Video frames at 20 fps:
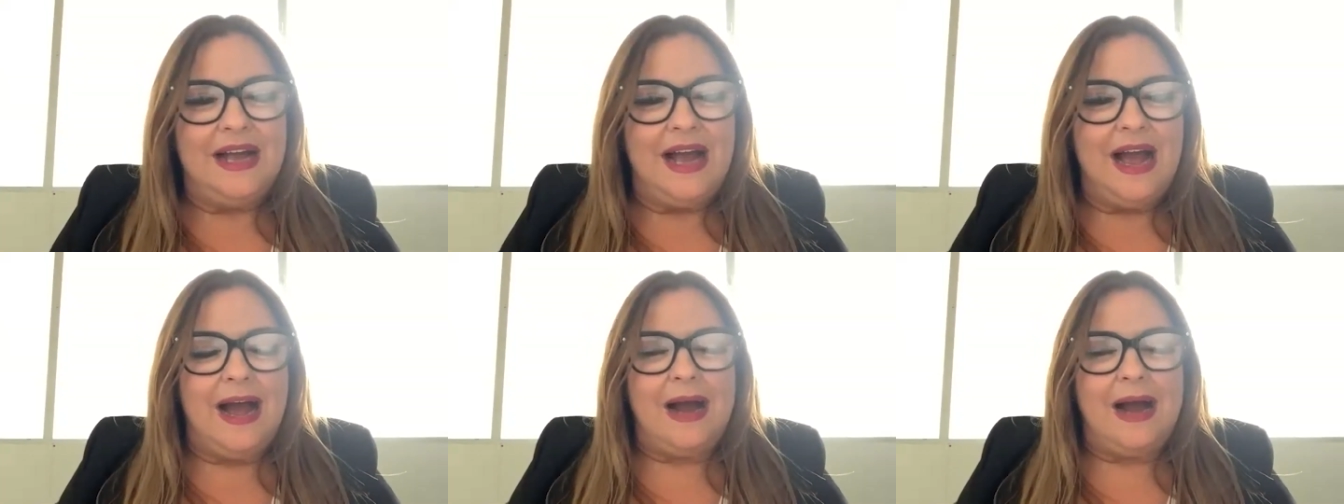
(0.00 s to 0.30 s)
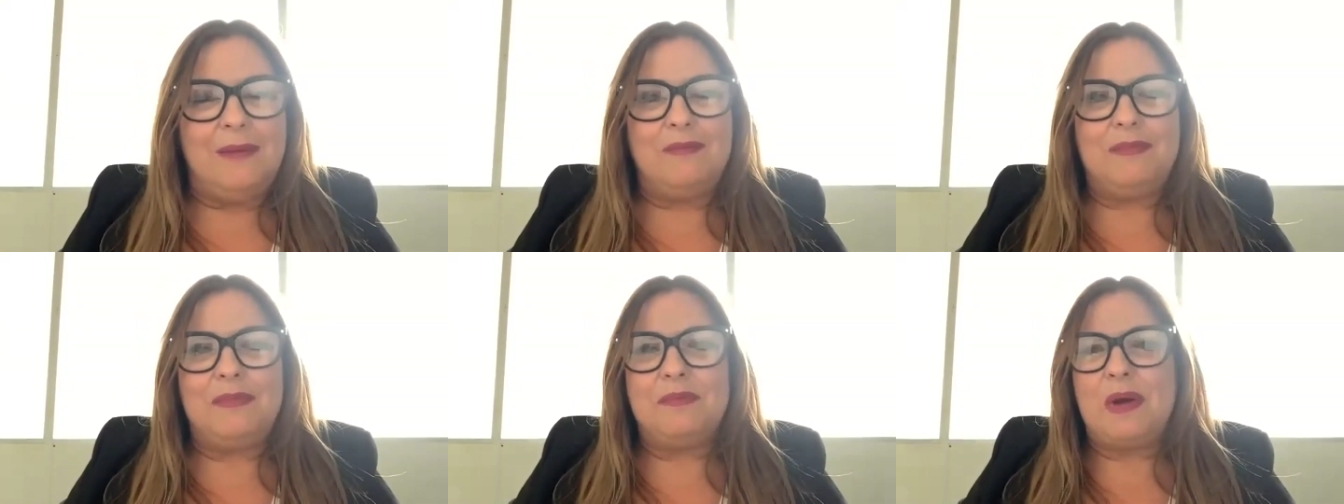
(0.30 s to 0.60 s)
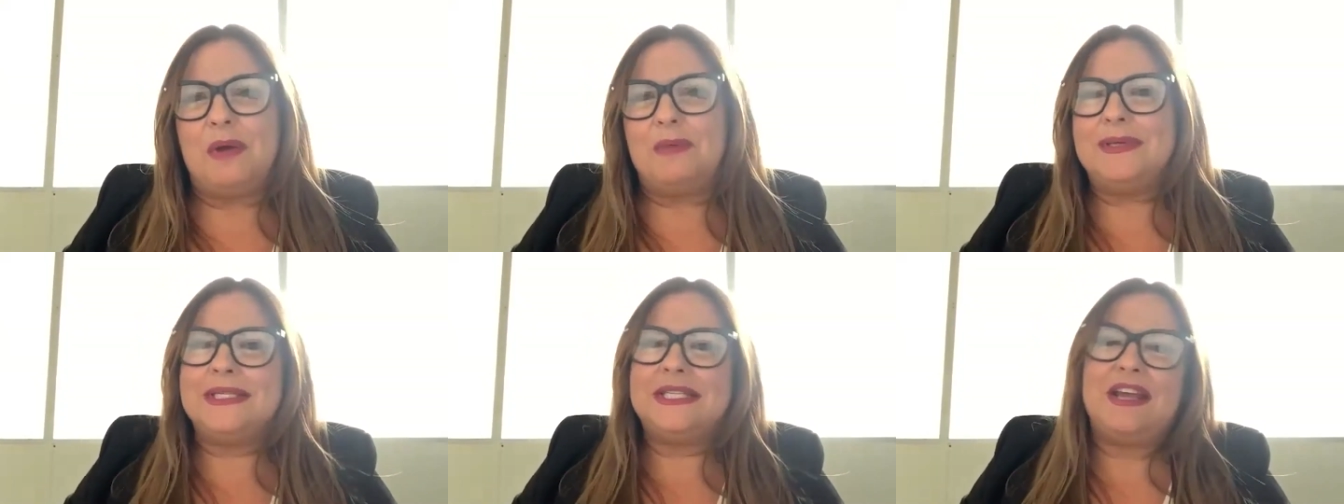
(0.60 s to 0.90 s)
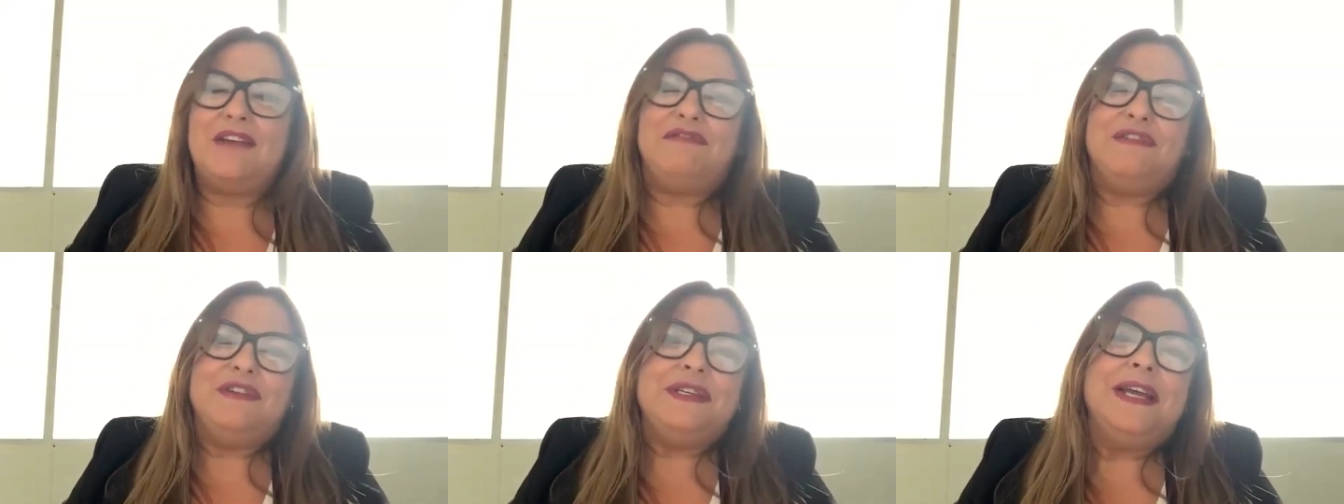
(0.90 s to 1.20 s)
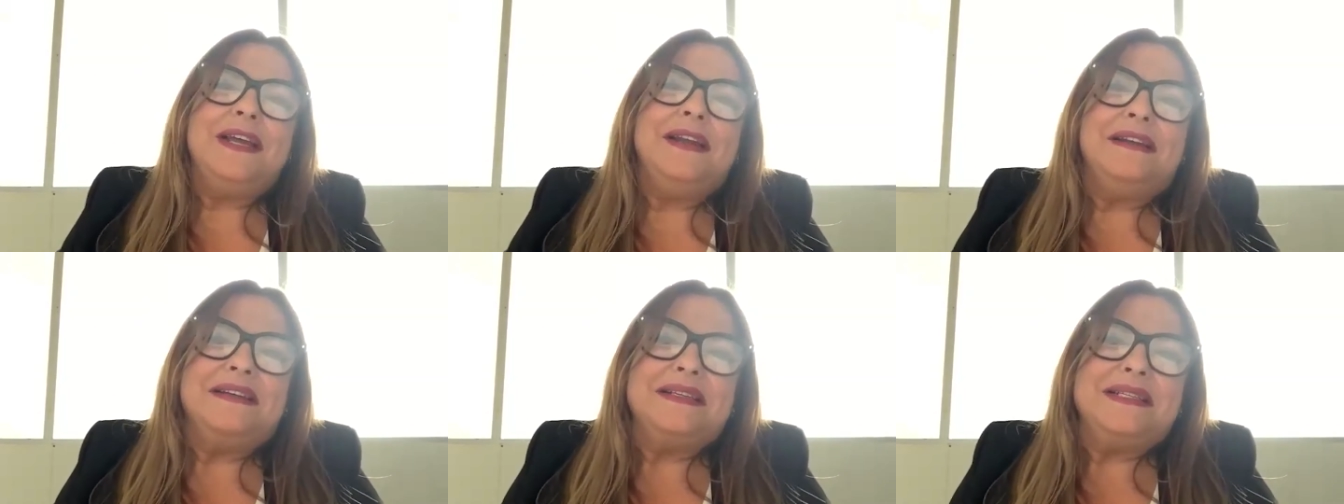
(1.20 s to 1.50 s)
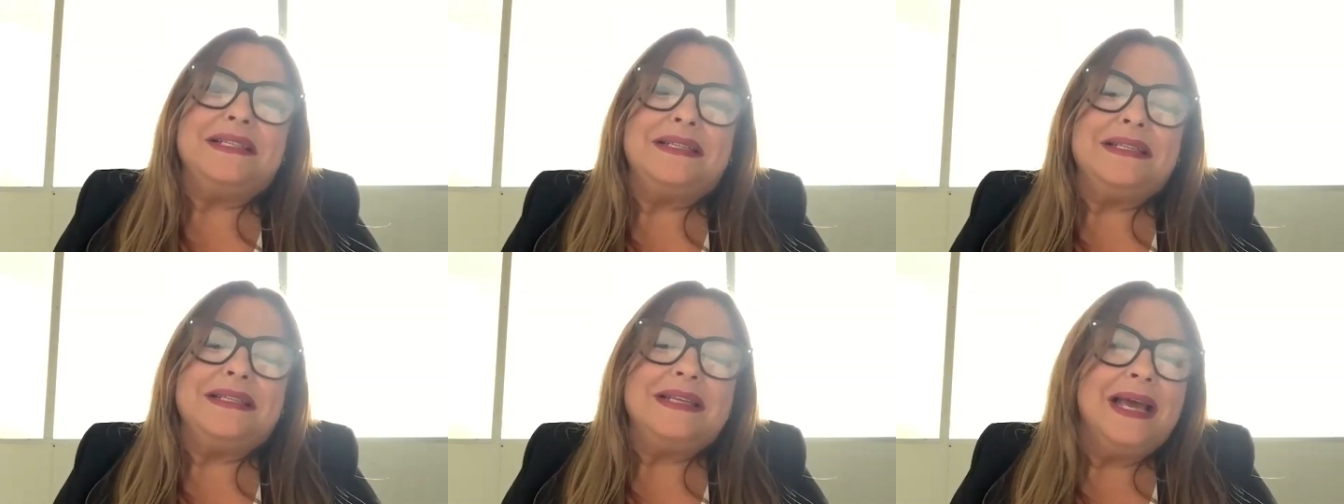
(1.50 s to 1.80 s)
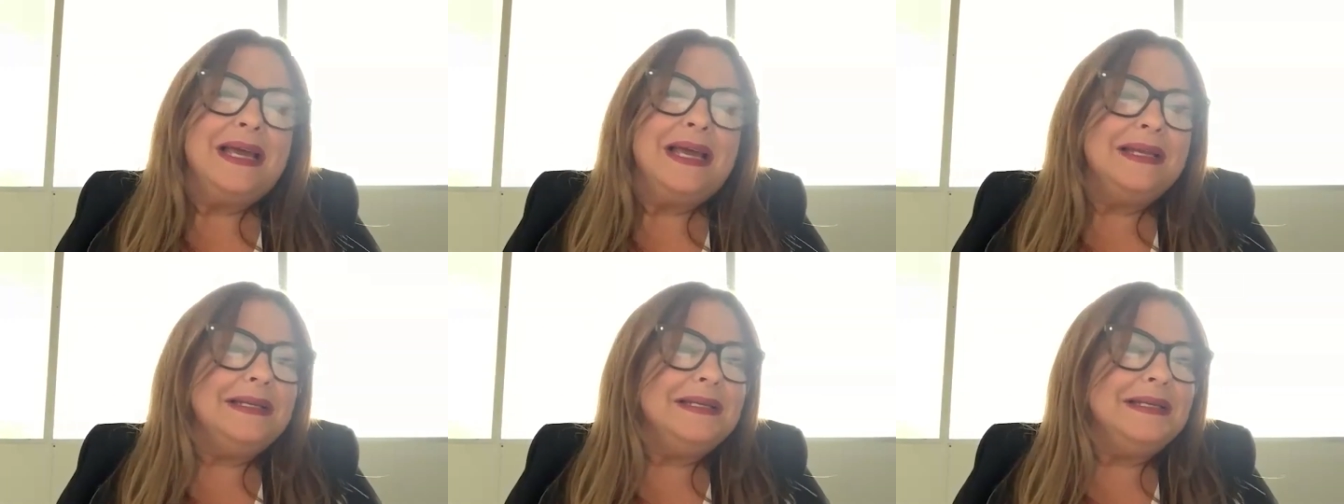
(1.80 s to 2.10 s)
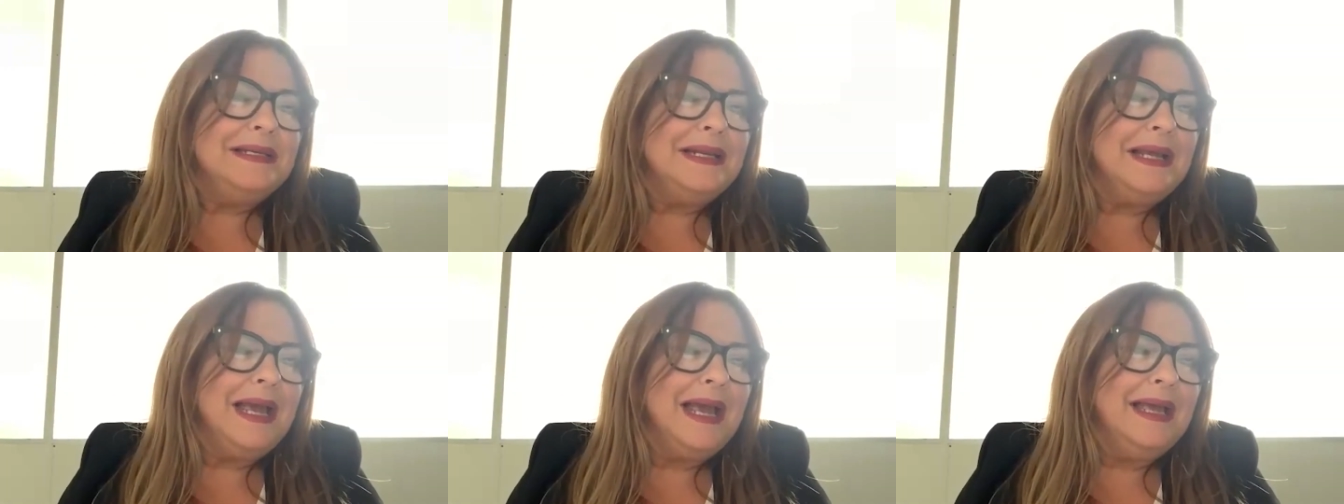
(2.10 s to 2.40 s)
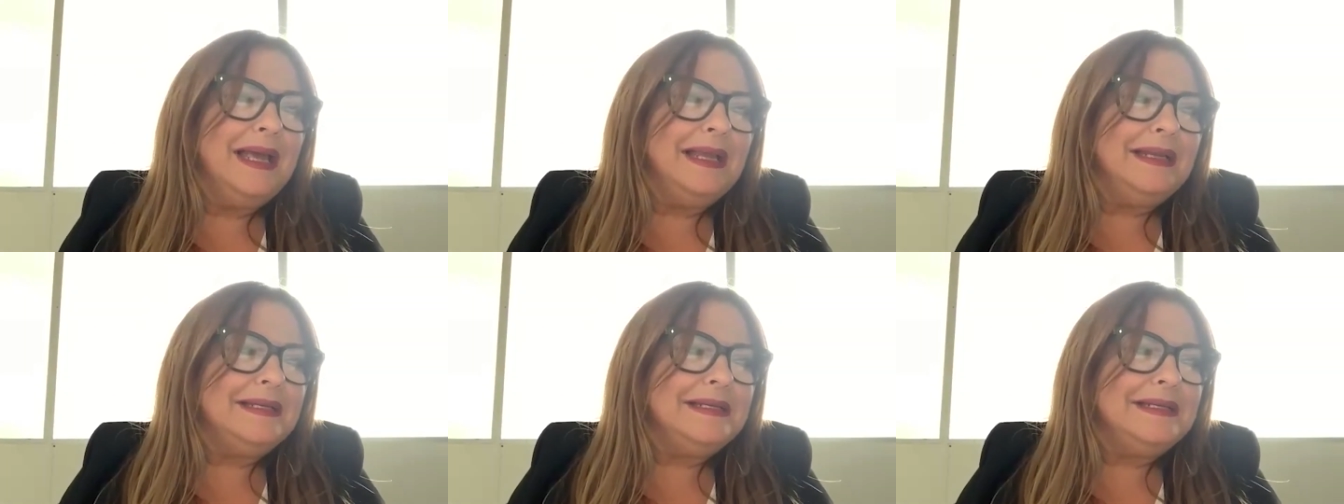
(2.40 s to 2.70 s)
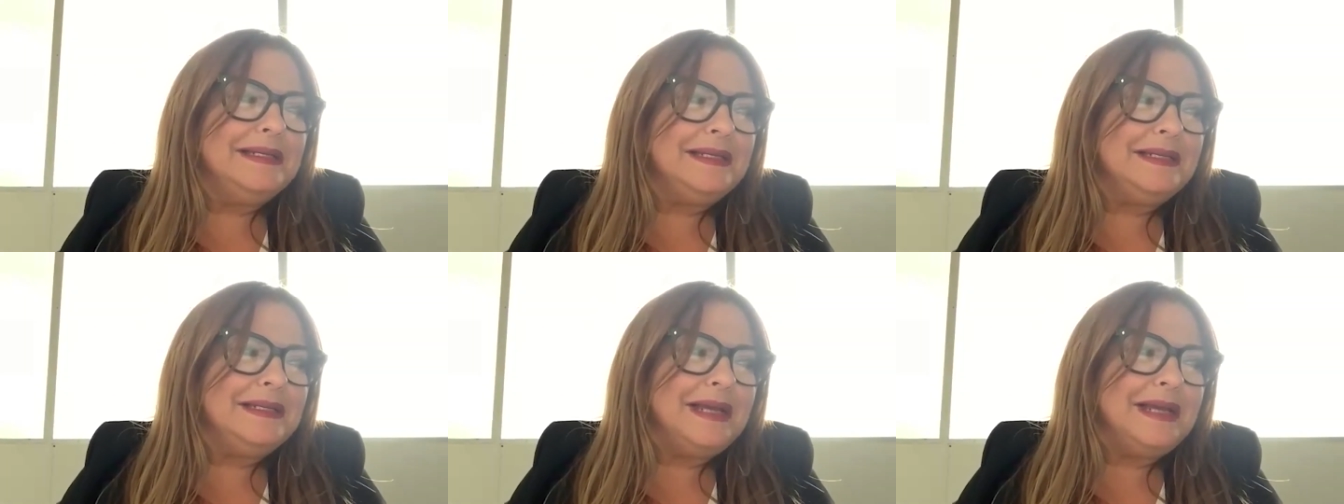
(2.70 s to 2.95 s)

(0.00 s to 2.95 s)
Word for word: Um, but with Stefan Dennis and and